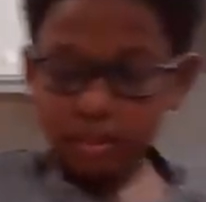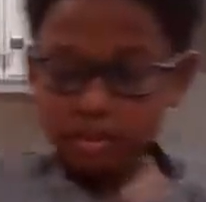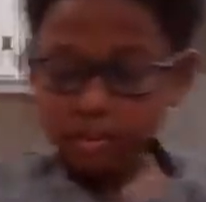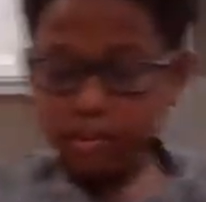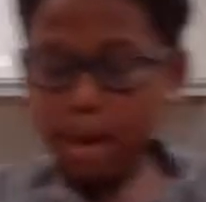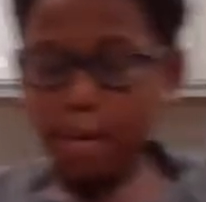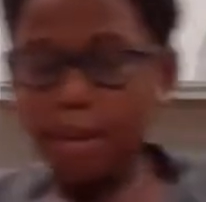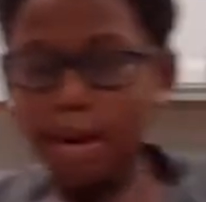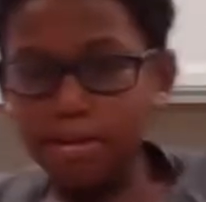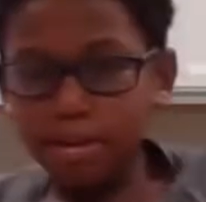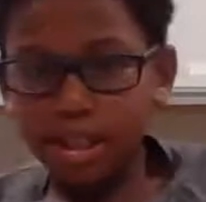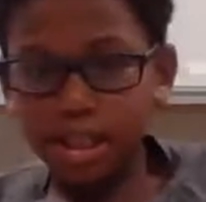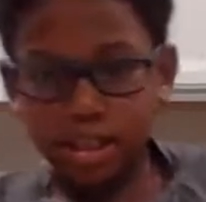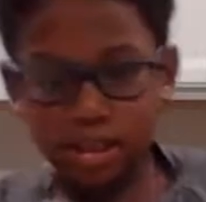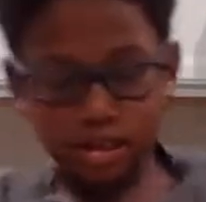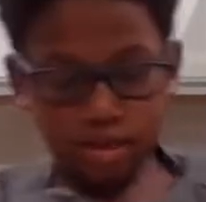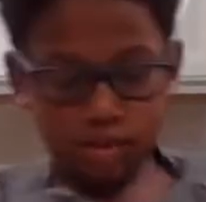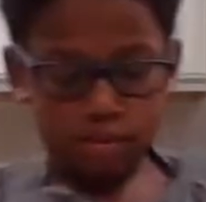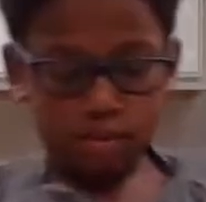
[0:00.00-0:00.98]
my mom says
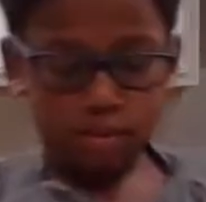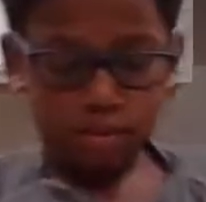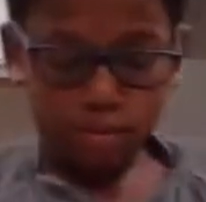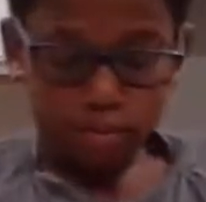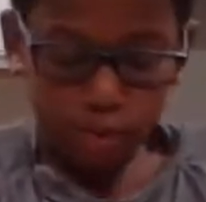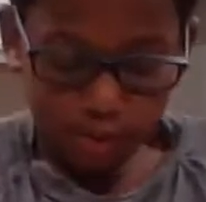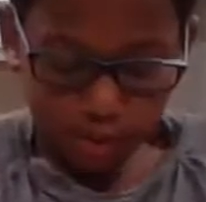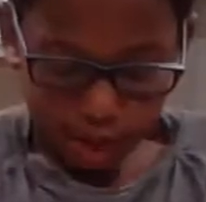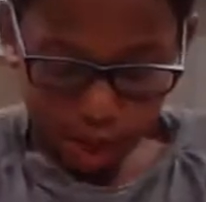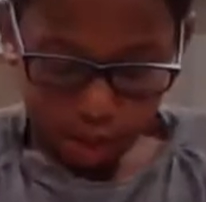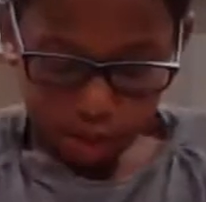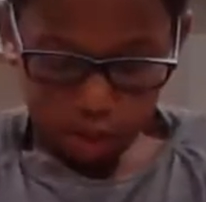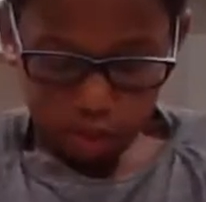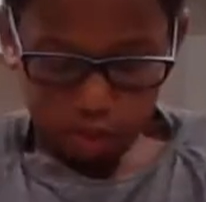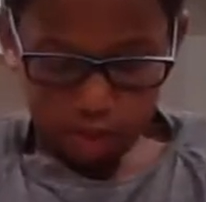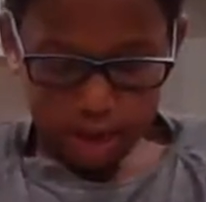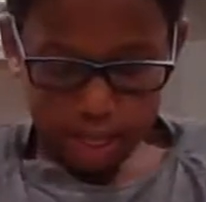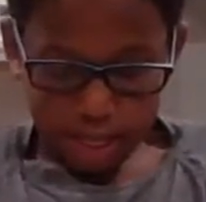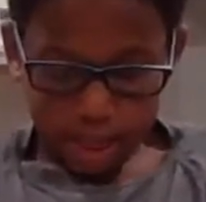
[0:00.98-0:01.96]
to move it out the
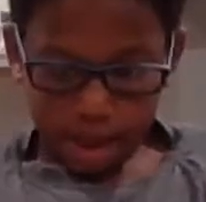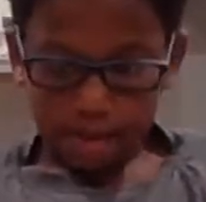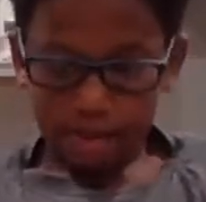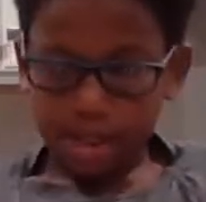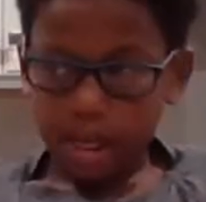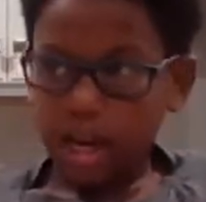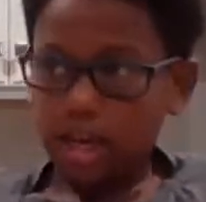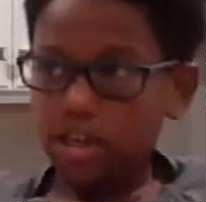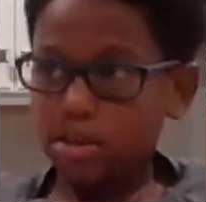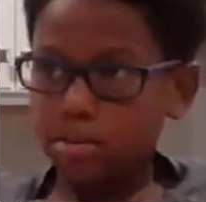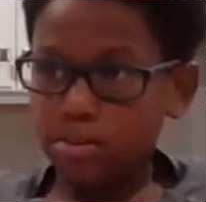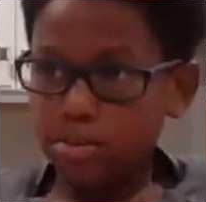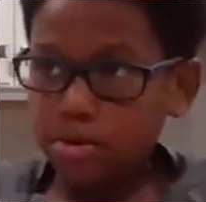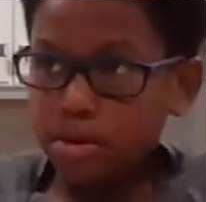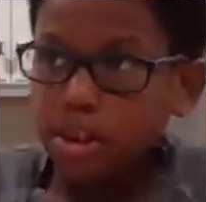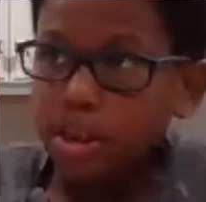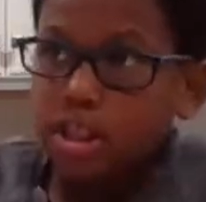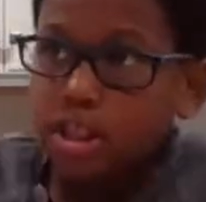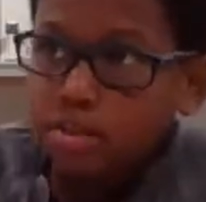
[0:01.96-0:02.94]
way. That was actually
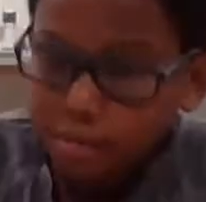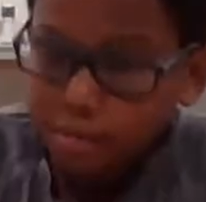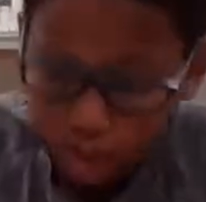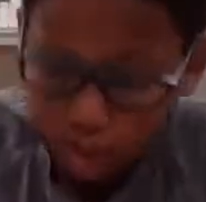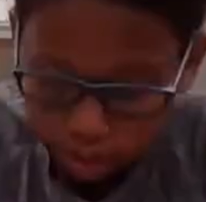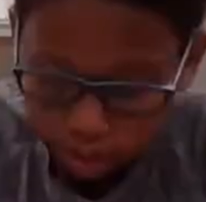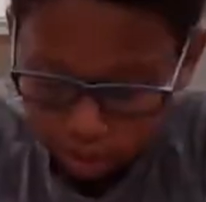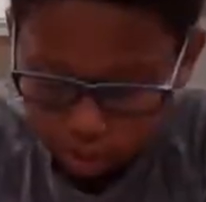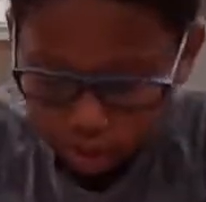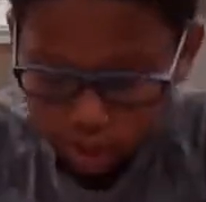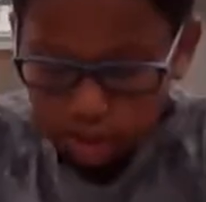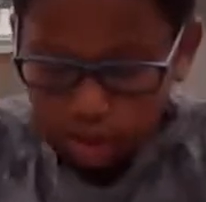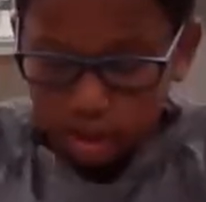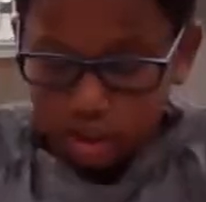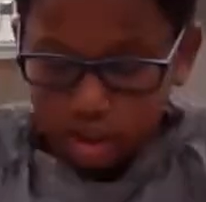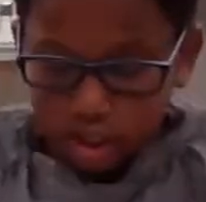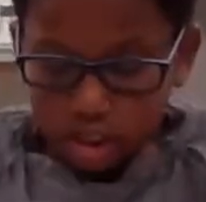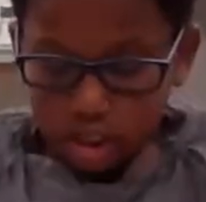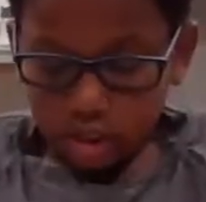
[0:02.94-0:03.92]
pretty smart.
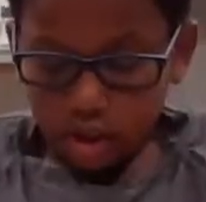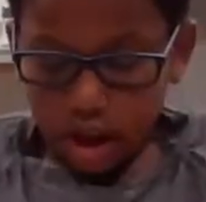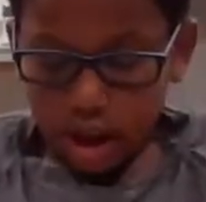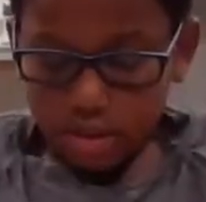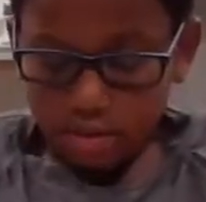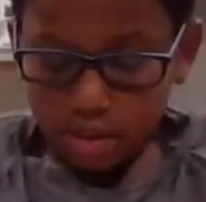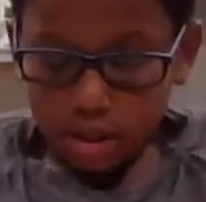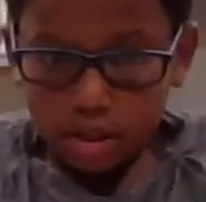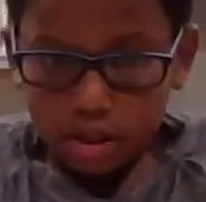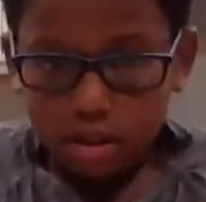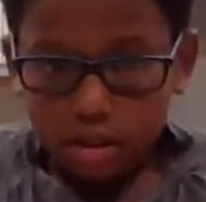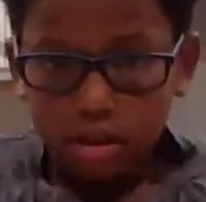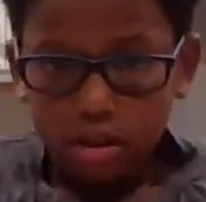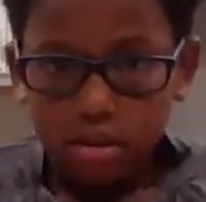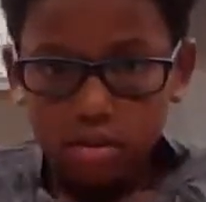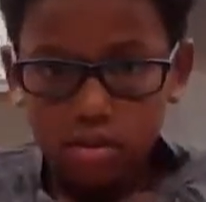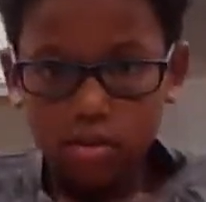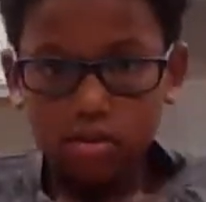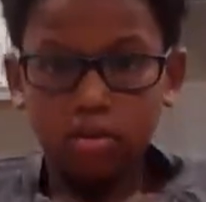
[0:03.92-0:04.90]
So I'm just going to
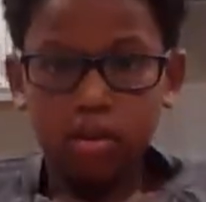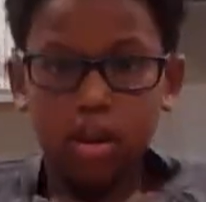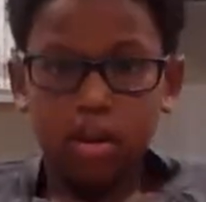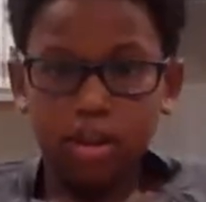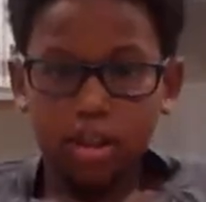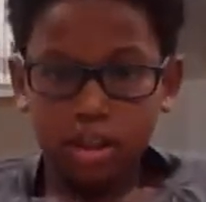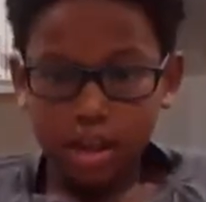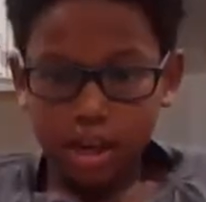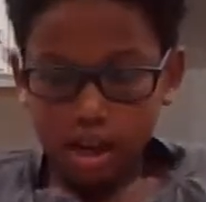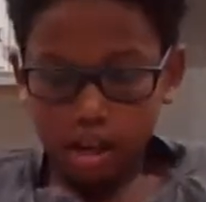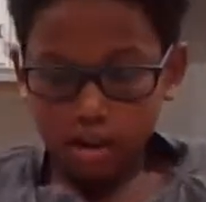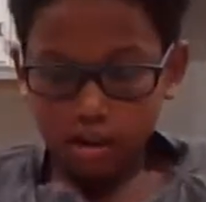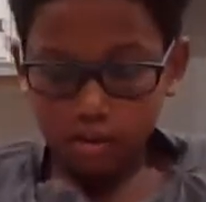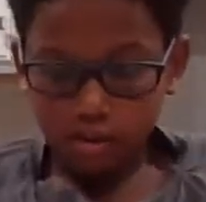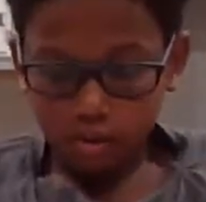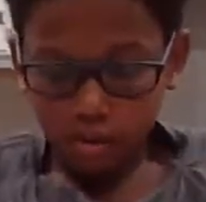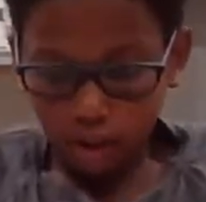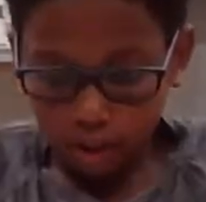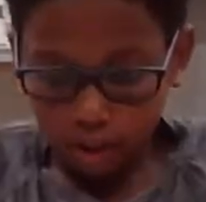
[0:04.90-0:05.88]
roll this out.